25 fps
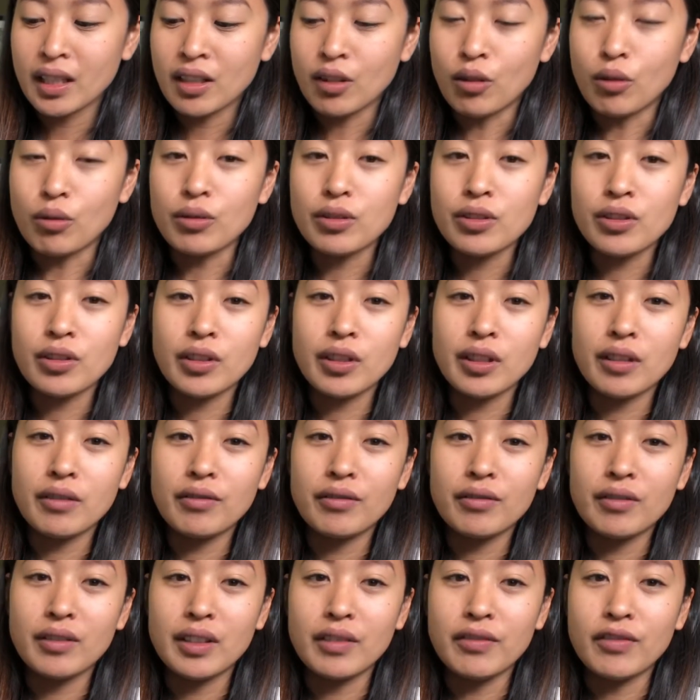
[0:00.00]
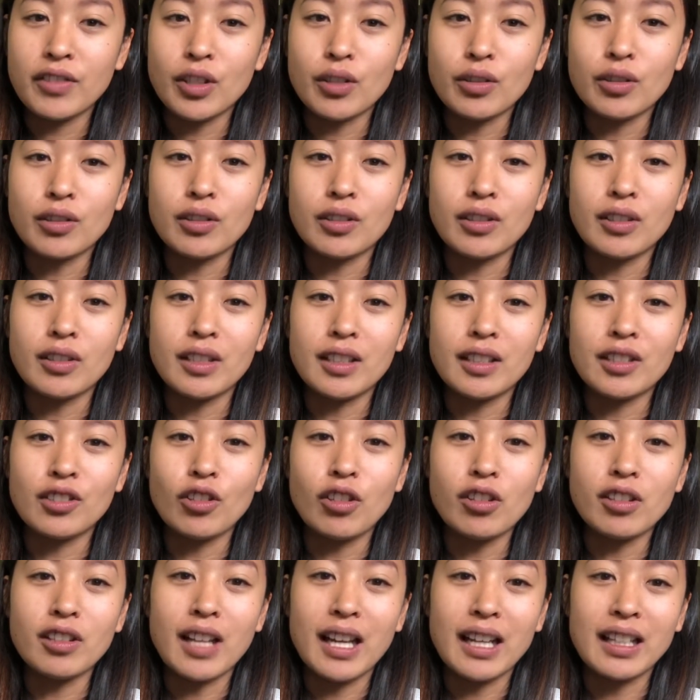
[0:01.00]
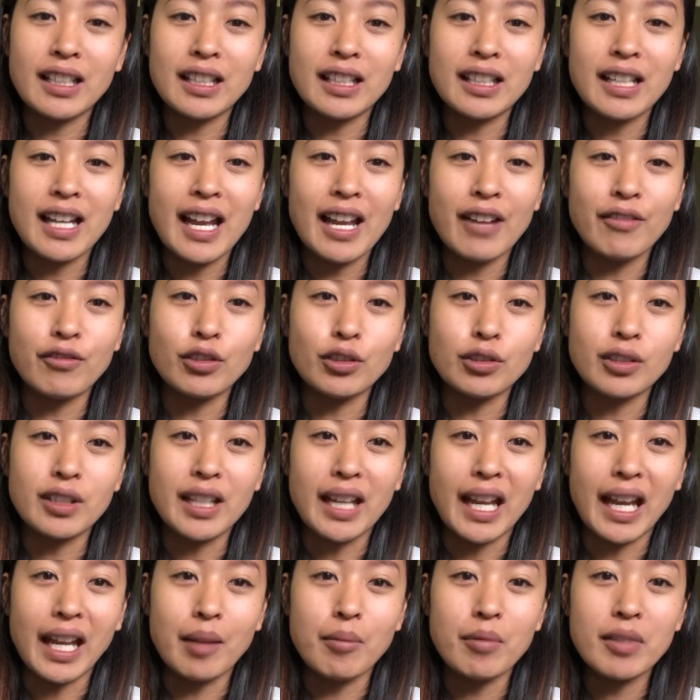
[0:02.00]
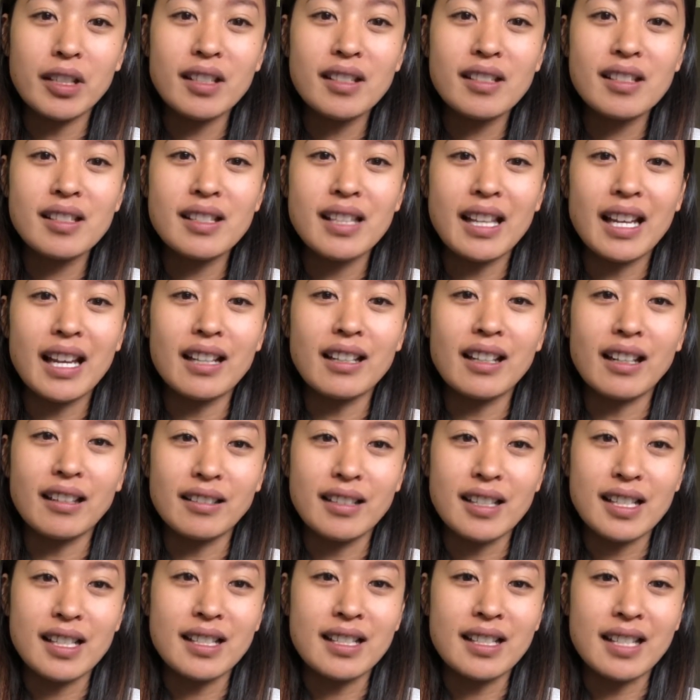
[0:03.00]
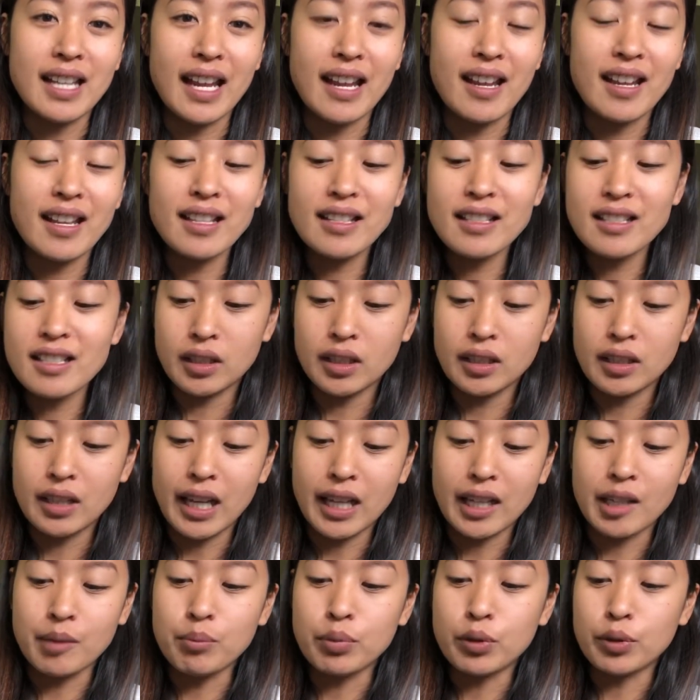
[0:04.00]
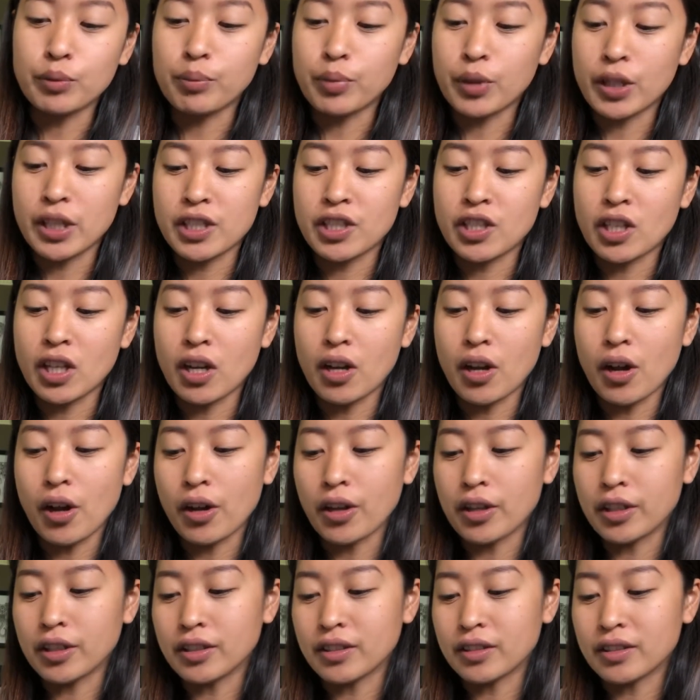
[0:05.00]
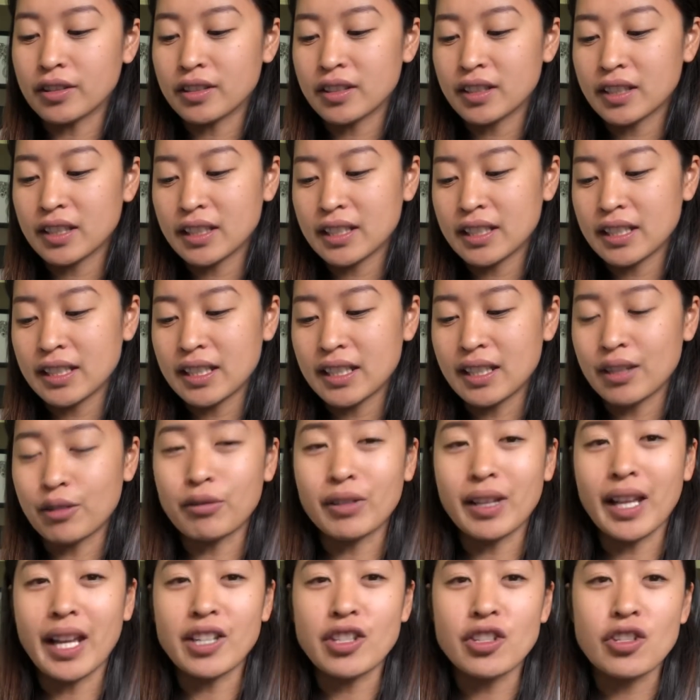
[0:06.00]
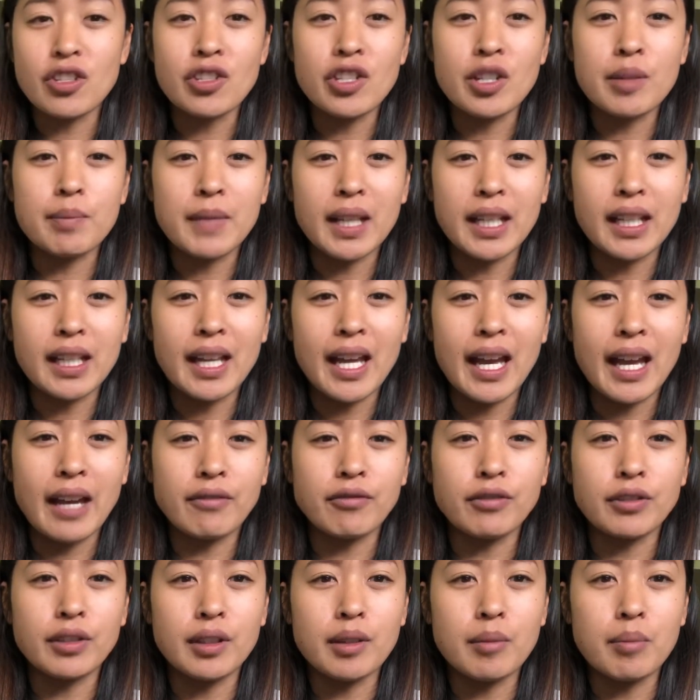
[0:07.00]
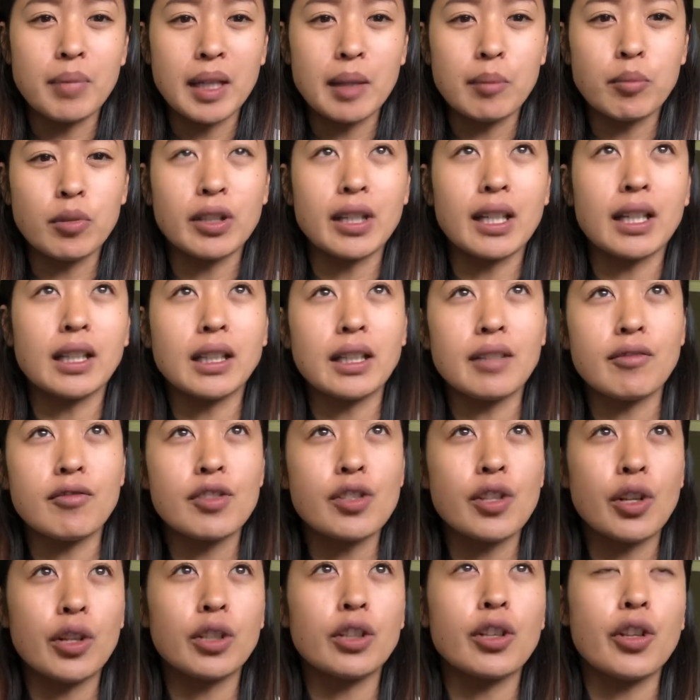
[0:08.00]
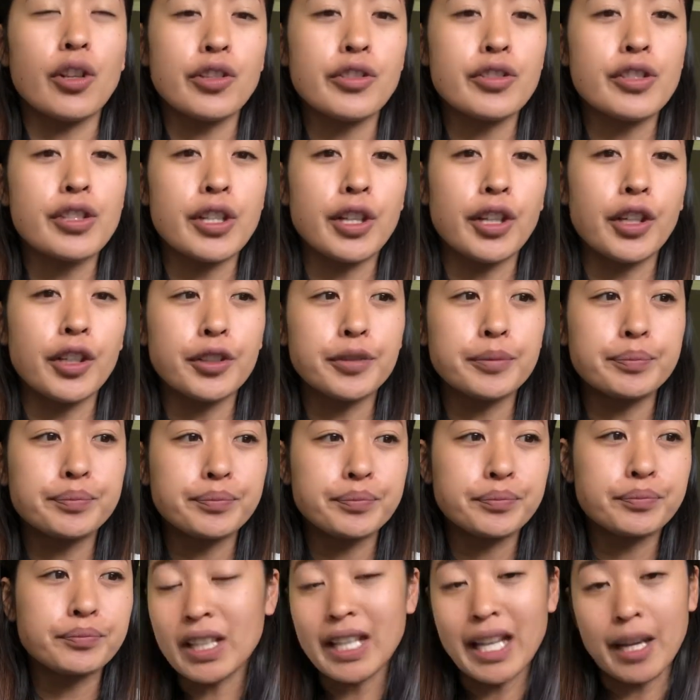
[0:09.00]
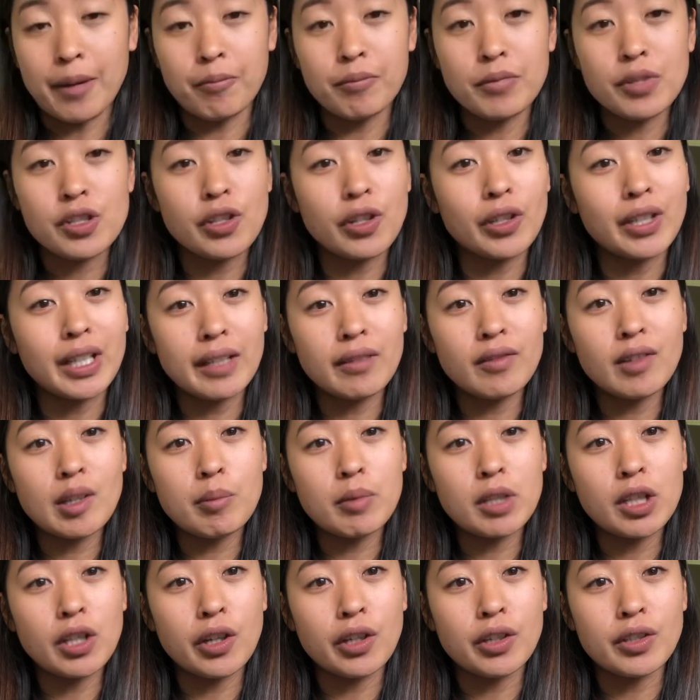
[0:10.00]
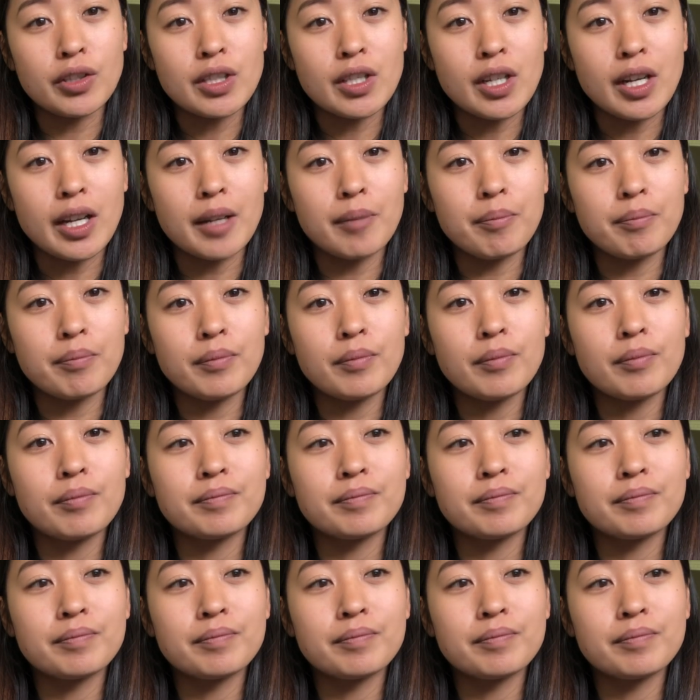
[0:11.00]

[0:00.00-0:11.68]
Also, if you're not lucky to have good neighbors that understand, that can put pressure on the relationship that you have with the people that live so close to you. Yeah, so give them alone time.